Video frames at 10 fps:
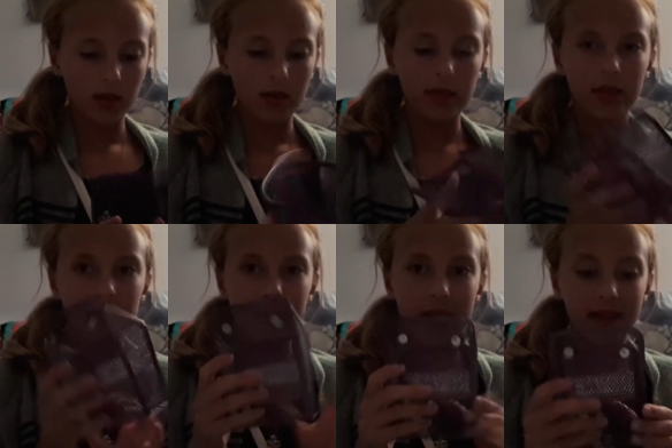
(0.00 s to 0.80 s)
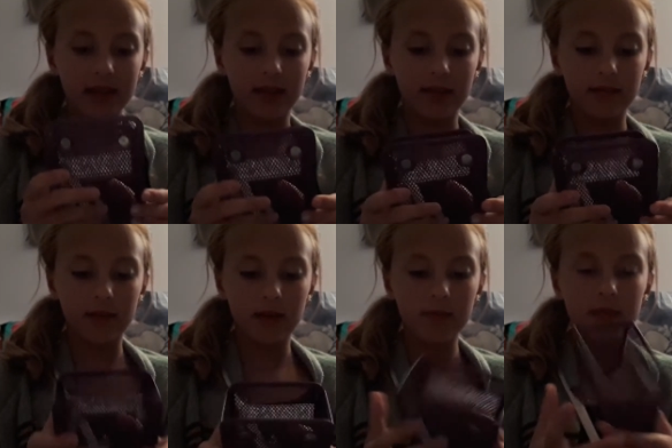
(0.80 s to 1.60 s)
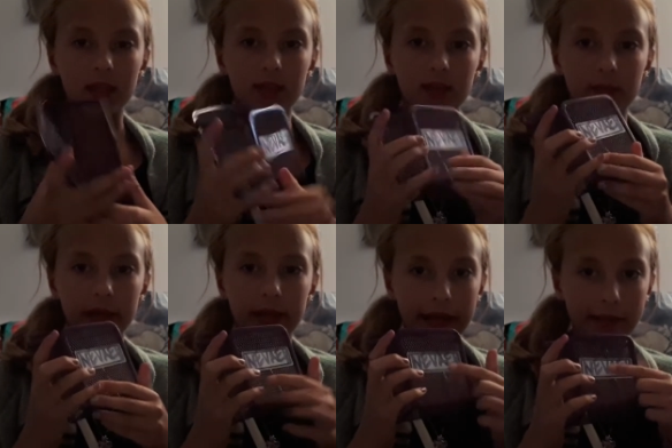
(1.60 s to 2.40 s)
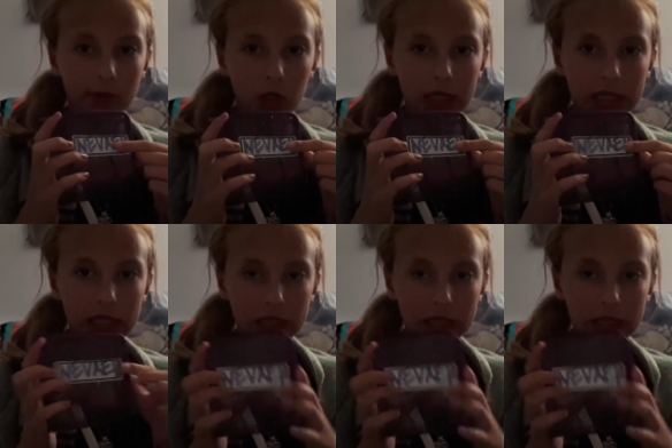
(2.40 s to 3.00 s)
And then this magnetized cup that says my name on